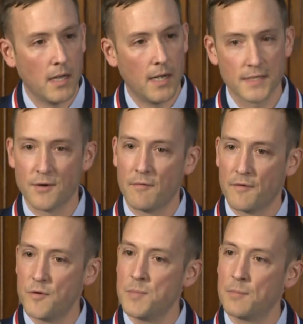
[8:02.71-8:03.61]
Uh, so I have a
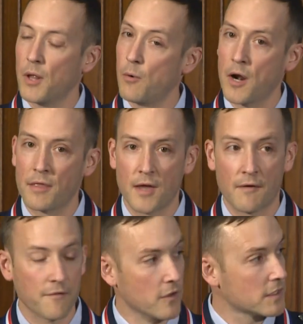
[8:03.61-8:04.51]
few people I want to
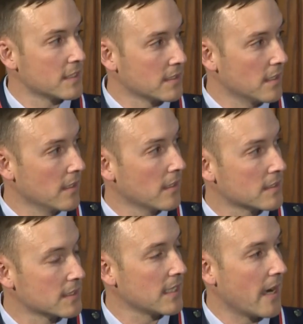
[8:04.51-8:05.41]
thank. First is the
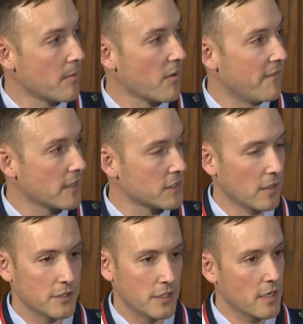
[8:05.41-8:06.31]
Society of
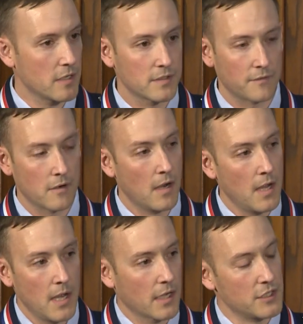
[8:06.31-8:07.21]
Professional Engineers for
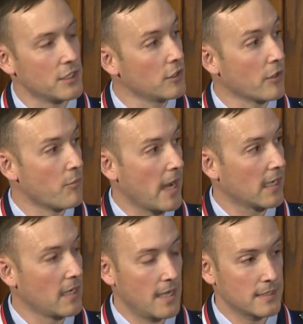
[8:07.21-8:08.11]
continually
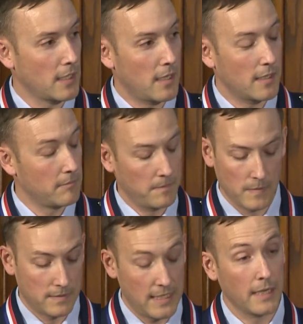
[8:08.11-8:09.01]
recognizing on, uh,
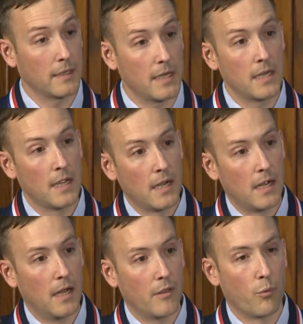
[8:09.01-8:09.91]
daily
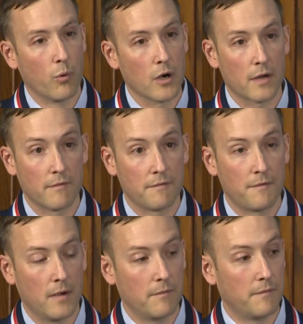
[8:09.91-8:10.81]
uh, the work
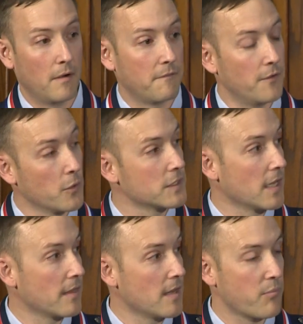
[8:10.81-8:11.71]
of, of, of, folks
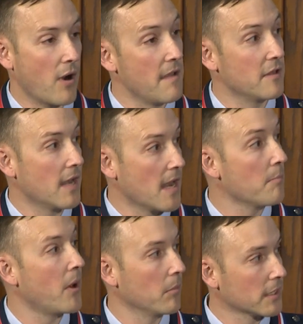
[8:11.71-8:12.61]
in the private
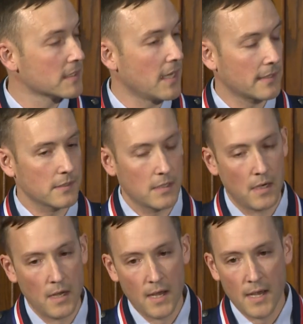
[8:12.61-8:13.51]
and public sector,
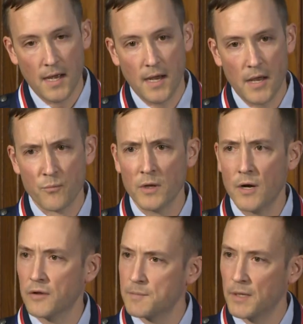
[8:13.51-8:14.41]
uh, and really
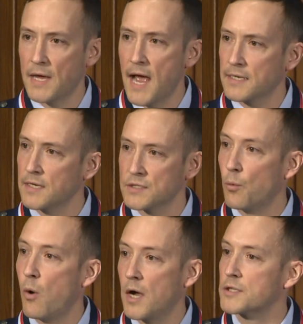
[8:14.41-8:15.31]
ultimately acting as a
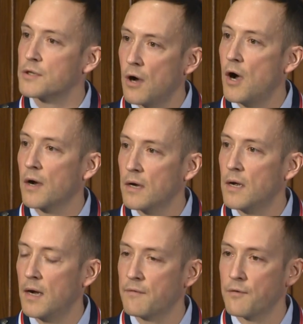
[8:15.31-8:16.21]
watchdog
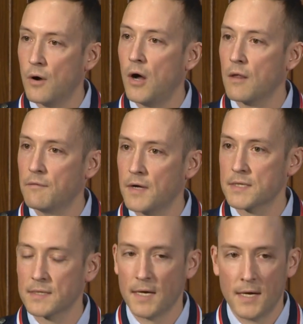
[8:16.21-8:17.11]
uh, for all of
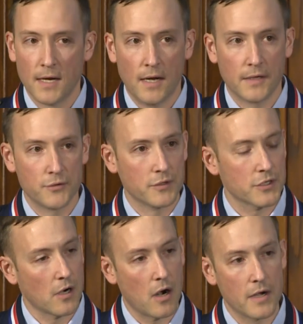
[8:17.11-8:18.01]
us uh, to
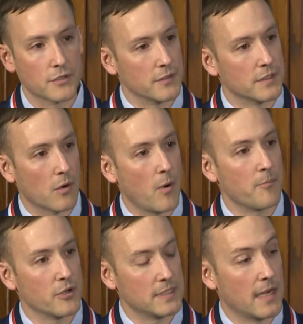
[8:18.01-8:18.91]
ensure our interests are
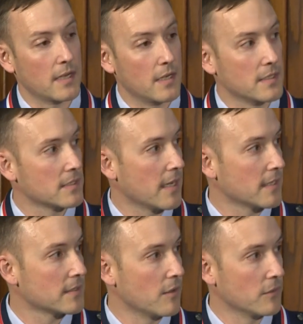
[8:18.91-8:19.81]
represented as,
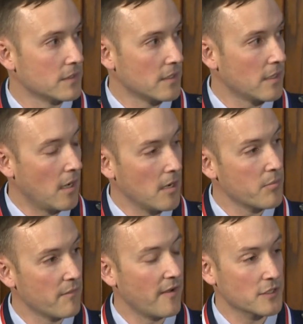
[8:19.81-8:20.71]
as those in uh,
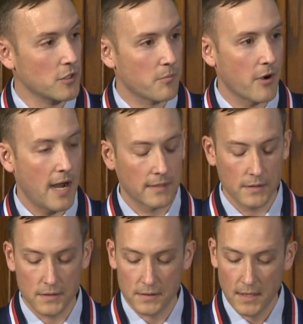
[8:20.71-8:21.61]
professional
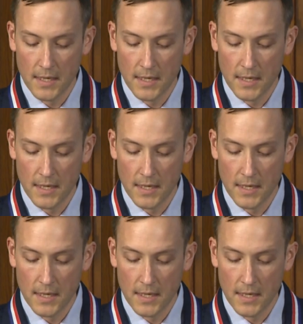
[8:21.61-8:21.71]
practice.